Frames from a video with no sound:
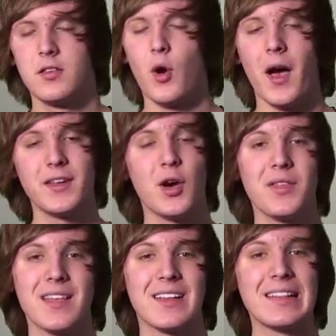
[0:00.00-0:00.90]
So I know
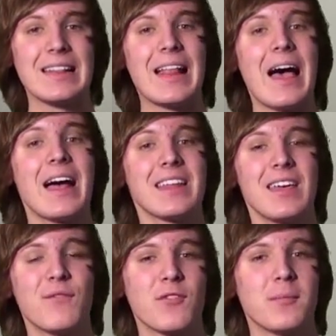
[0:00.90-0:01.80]
that's a lot of
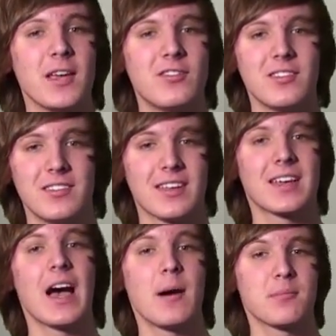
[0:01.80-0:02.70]
information to
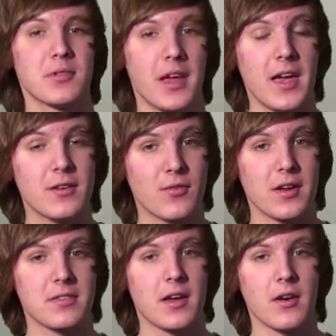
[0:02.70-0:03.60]
comprehend
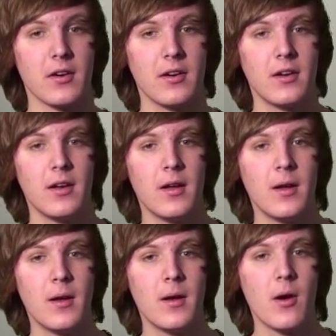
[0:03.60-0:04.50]
right there.
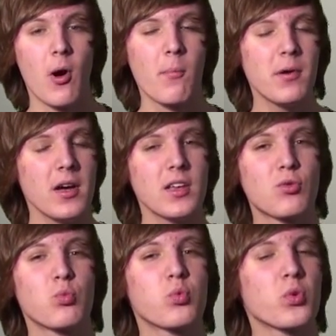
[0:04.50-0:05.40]
But
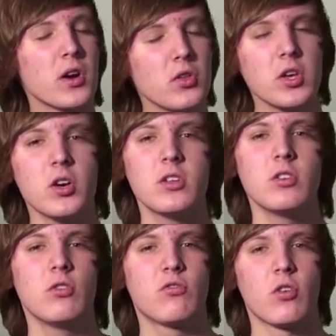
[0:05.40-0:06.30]
it's really good
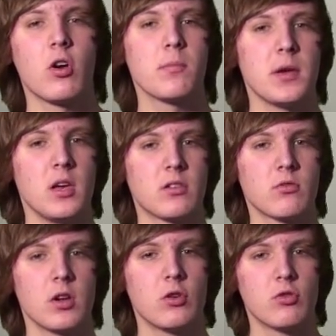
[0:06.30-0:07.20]
news for all the
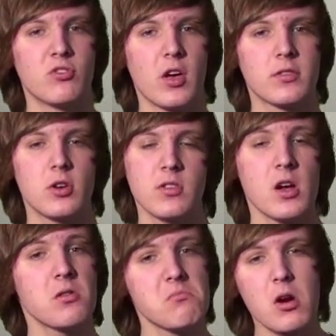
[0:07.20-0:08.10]
PS3 owners out there
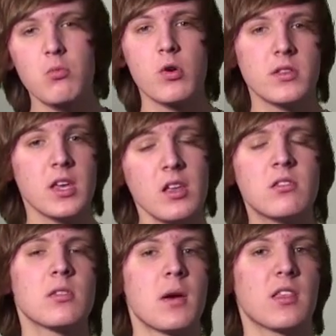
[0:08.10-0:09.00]
that are wanting to get
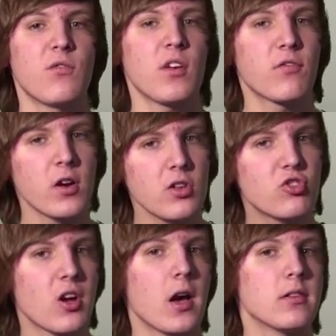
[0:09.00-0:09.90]
into the Mass Effect
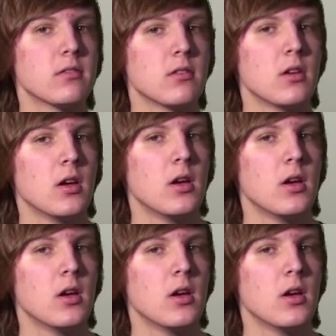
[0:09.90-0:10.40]
franchise.